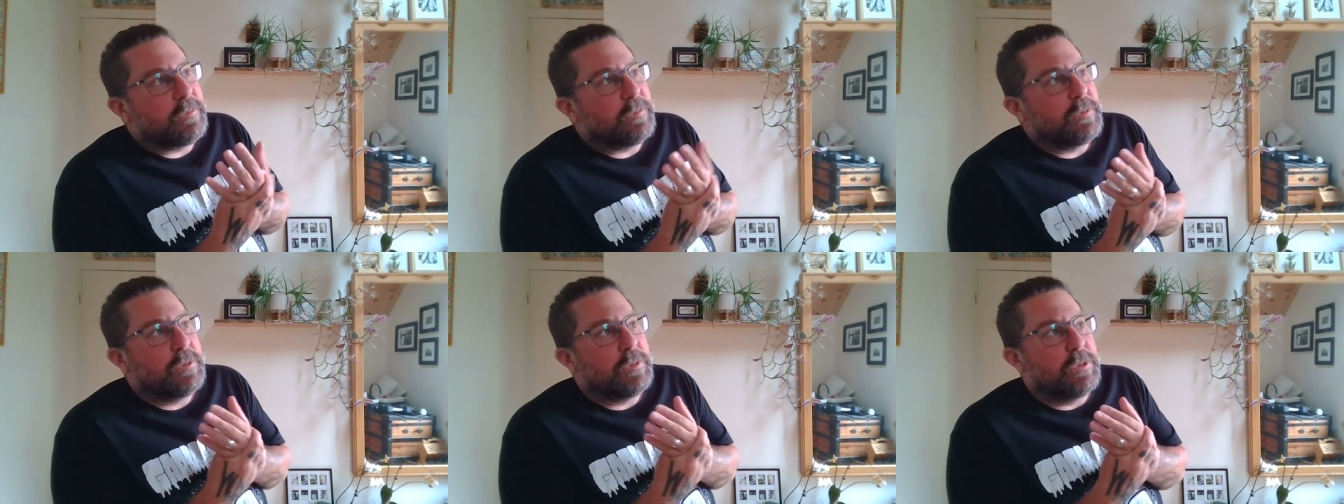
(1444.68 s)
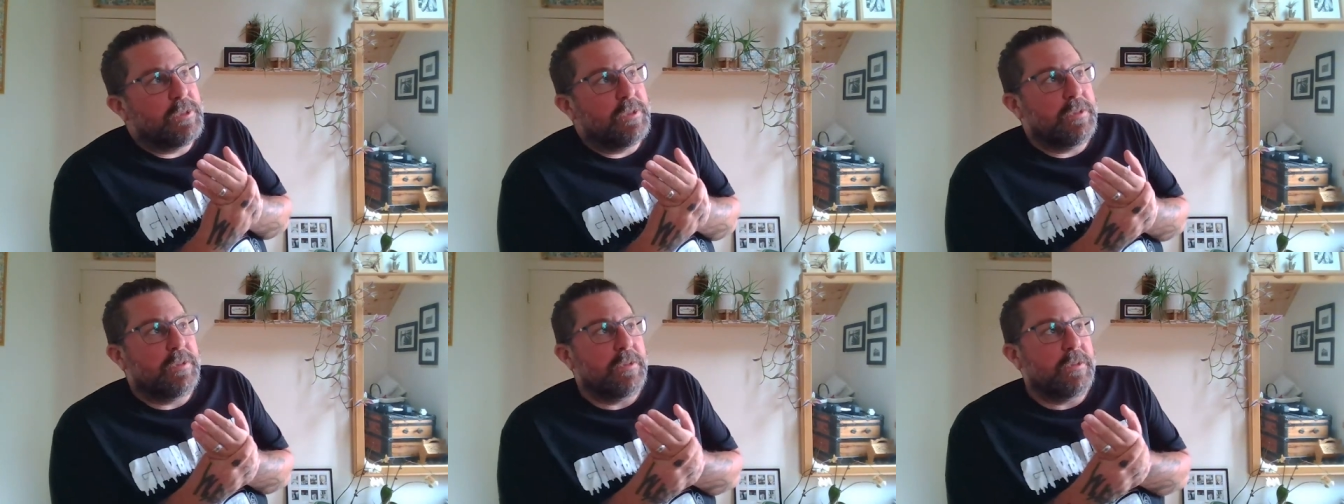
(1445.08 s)

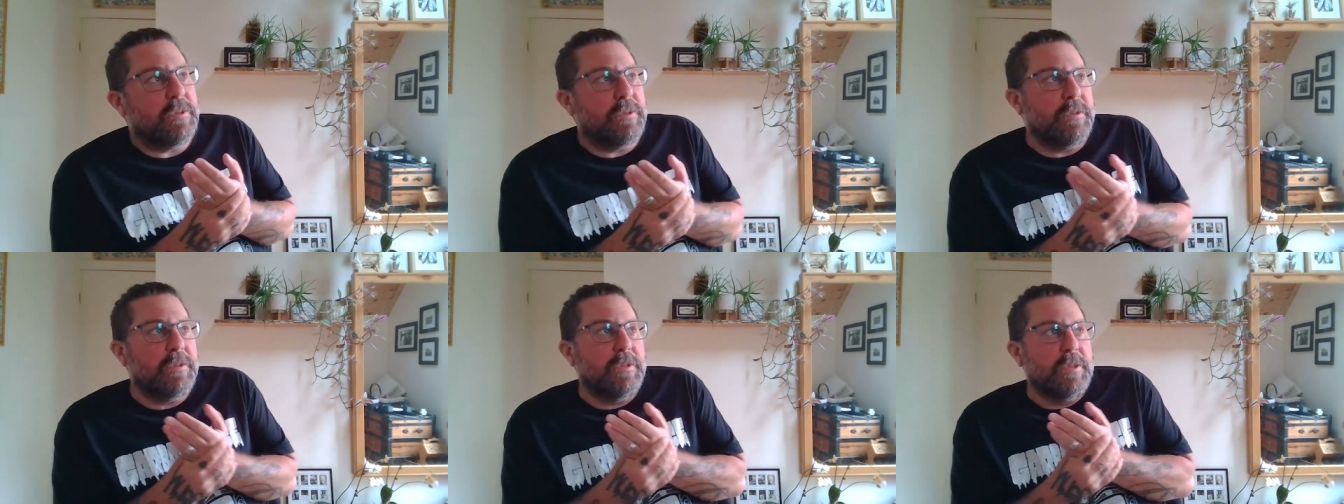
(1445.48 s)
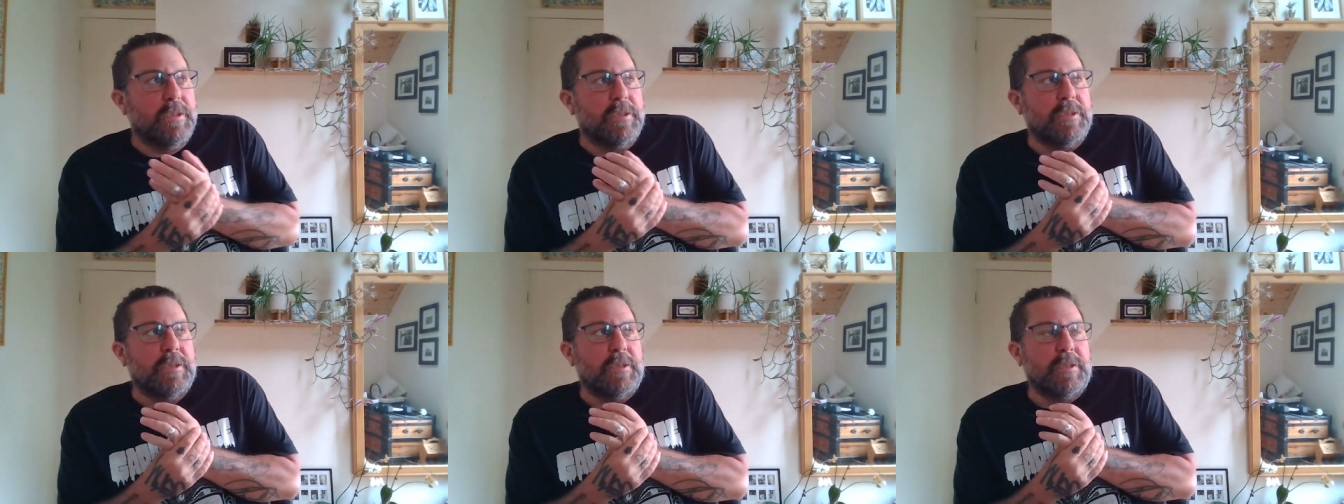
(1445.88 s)
she's,
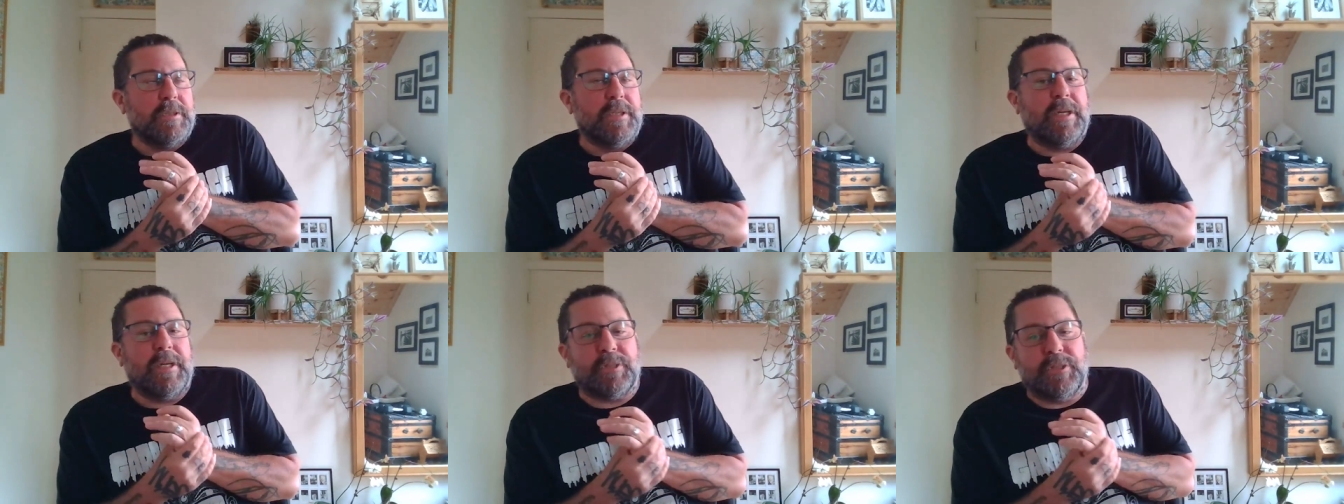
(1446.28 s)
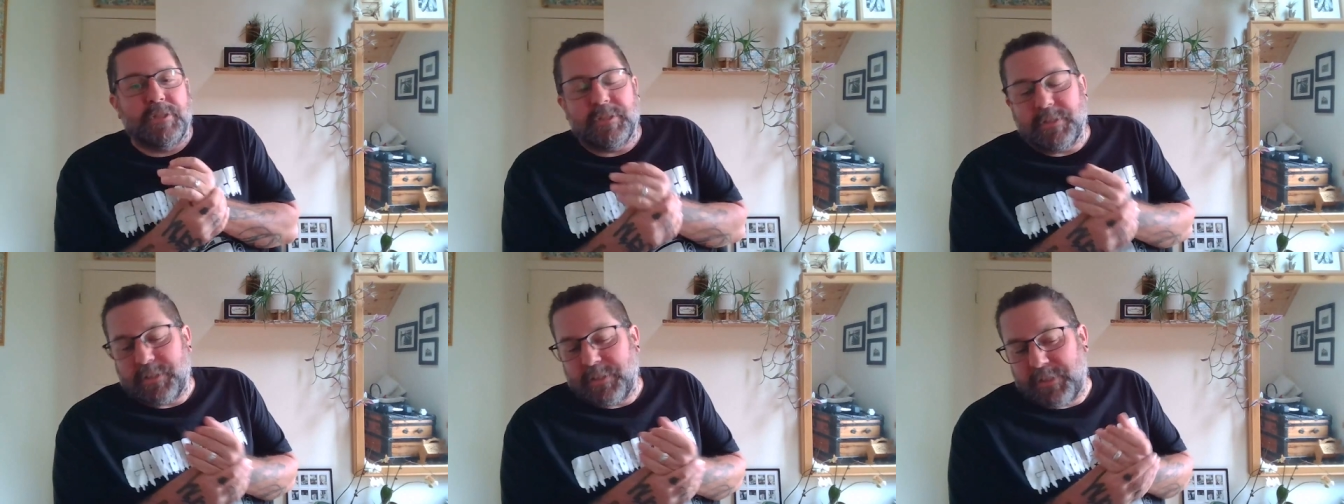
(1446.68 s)
Yeah,
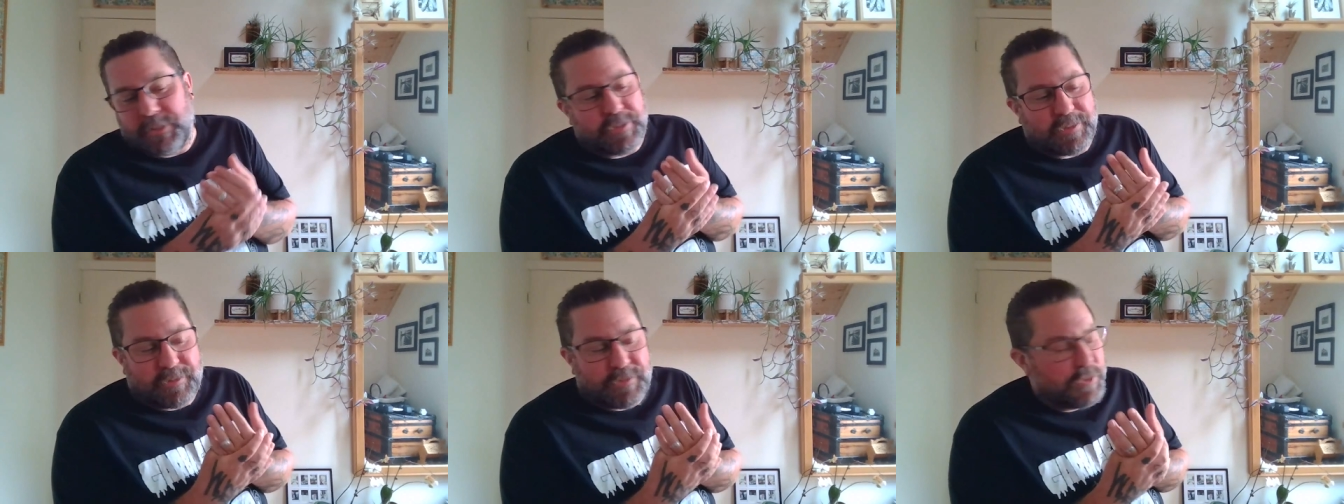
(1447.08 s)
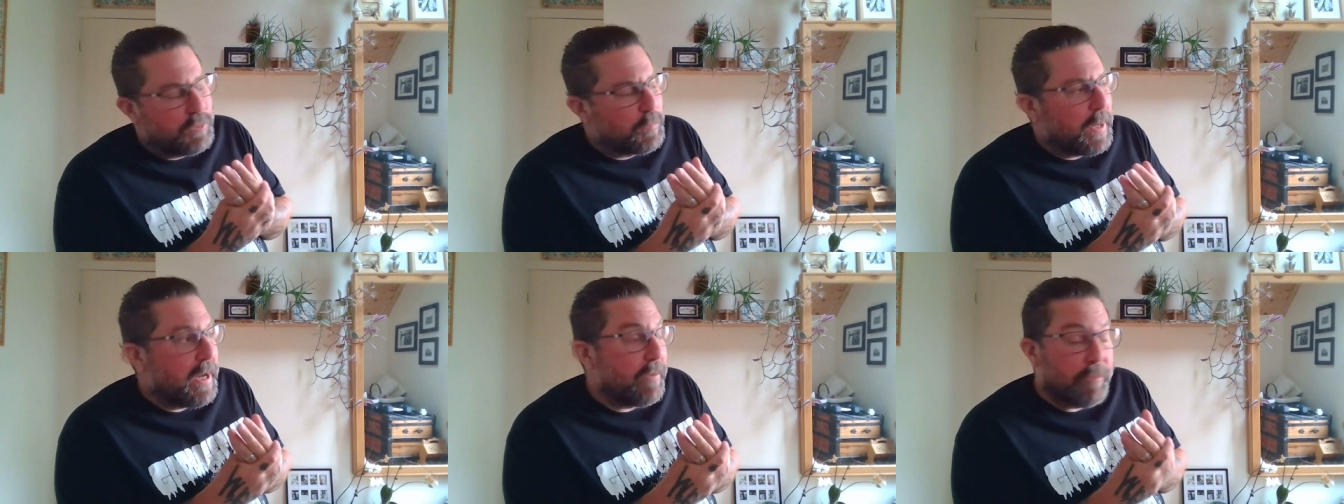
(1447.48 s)
she's she's she's
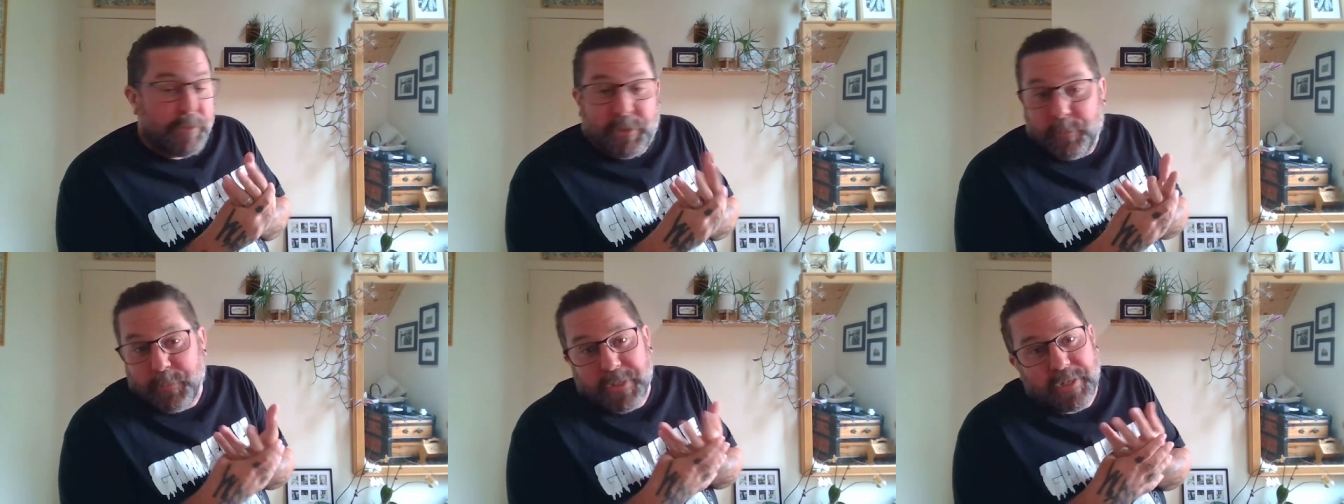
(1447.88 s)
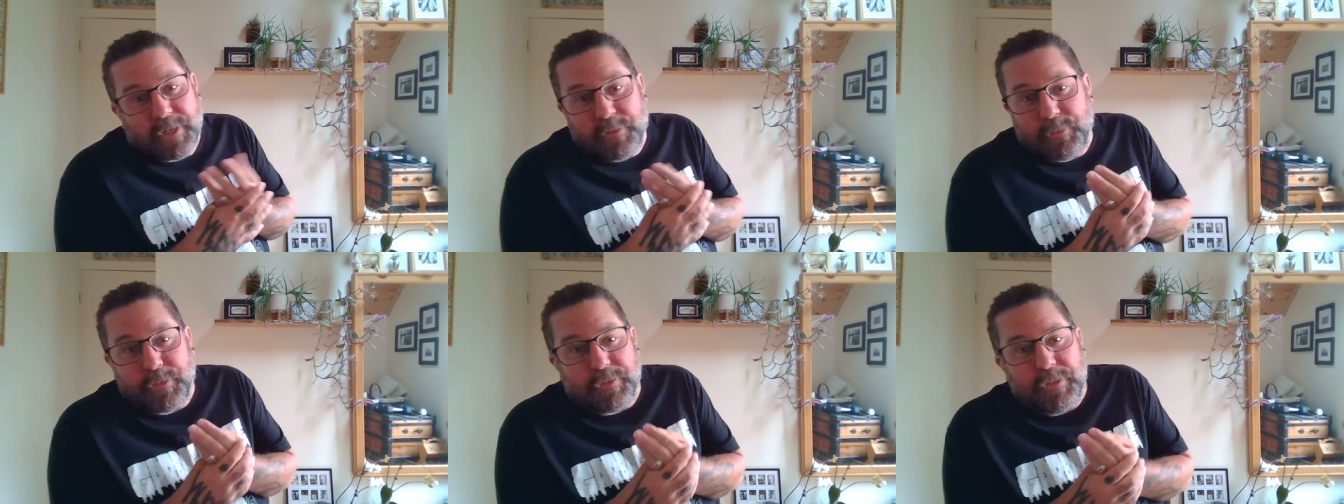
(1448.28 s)
my everything, man. I don't know.